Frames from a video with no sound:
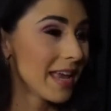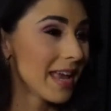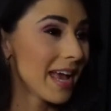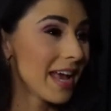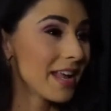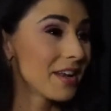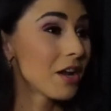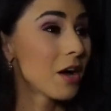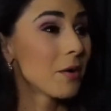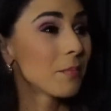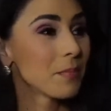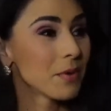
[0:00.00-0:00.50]

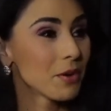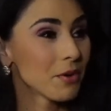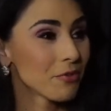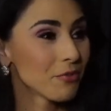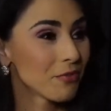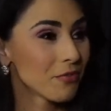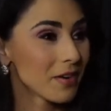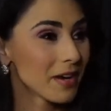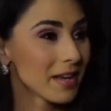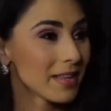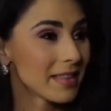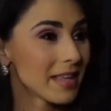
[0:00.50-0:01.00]
and not be
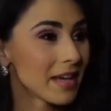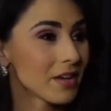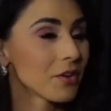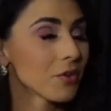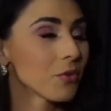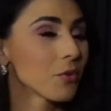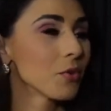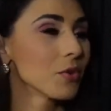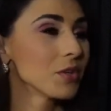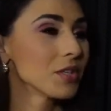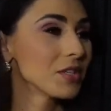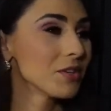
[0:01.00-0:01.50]
afraid that you're
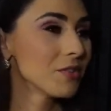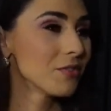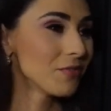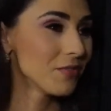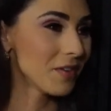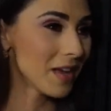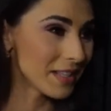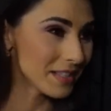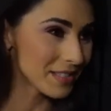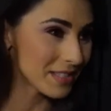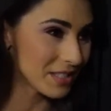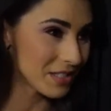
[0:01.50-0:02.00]
going to
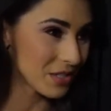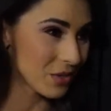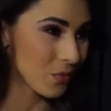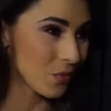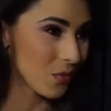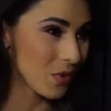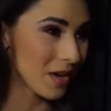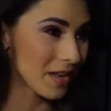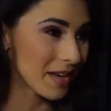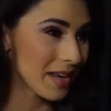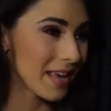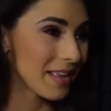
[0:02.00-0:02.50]
offend
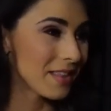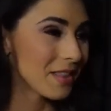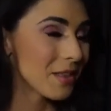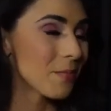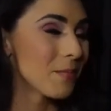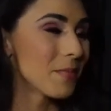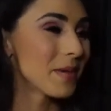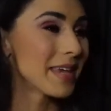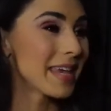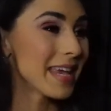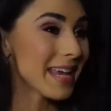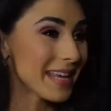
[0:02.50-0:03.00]
someone. In the
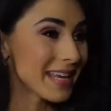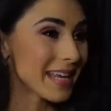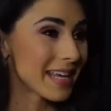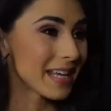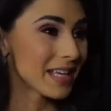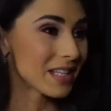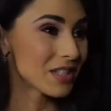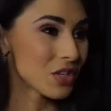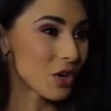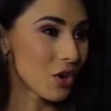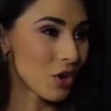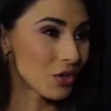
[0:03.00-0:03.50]
beginning,
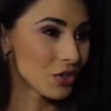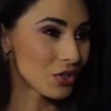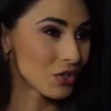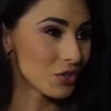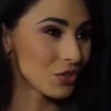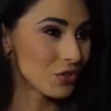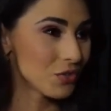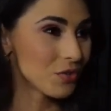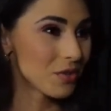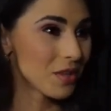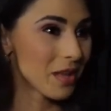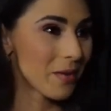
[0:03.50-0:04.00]
it's hard to
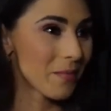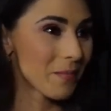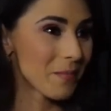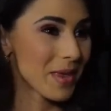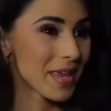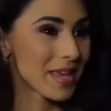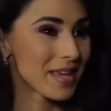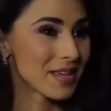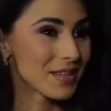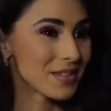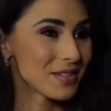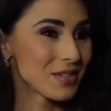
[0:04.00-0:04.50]
do that
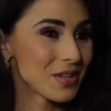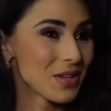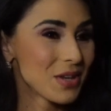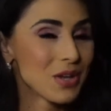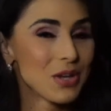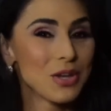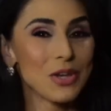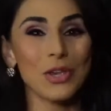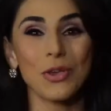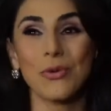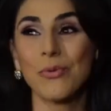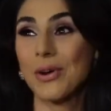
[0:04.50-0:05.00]
because
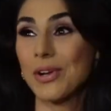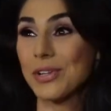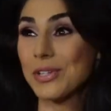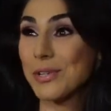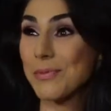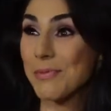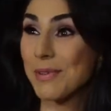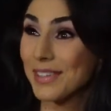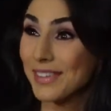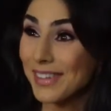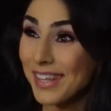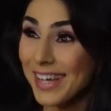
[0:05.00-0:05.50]
you want
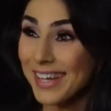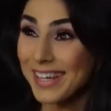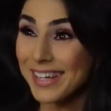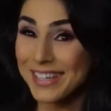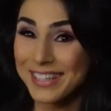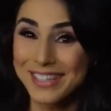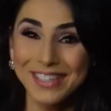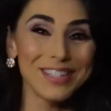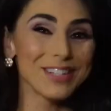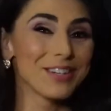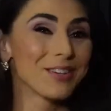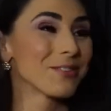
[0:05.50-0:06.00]
to be
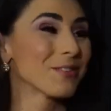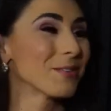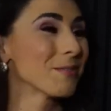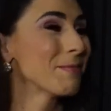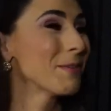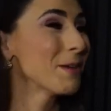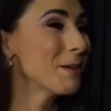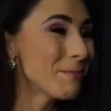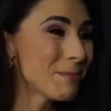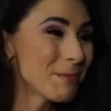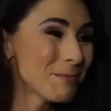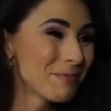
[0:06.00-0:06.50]
liked, you're a
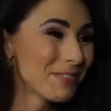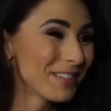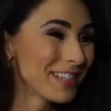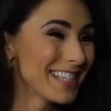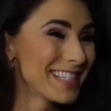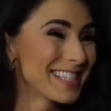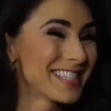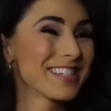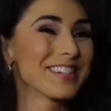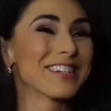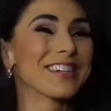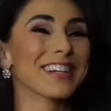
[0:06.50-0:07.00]
people
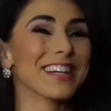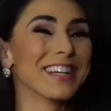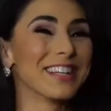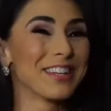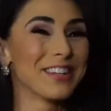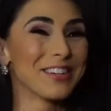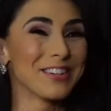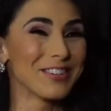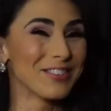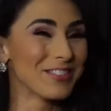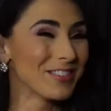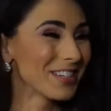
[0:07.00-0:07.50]
pleaser, and
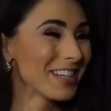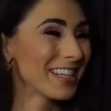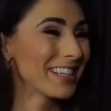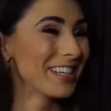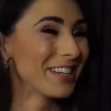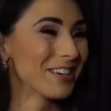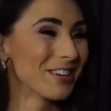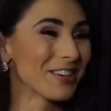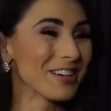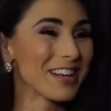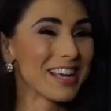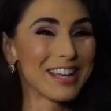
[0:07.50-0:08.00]
you don't want to
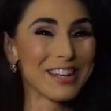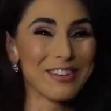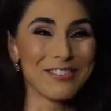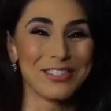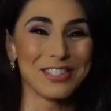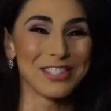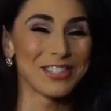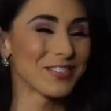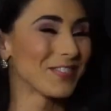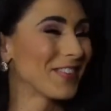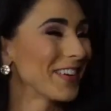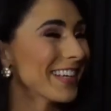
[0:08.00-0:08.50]
hurt
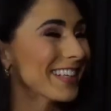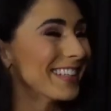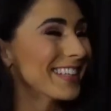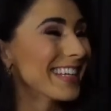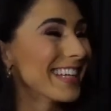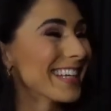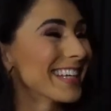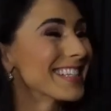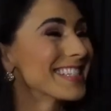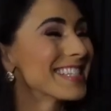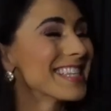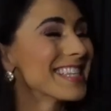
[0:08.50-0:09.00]
anyone's feelings.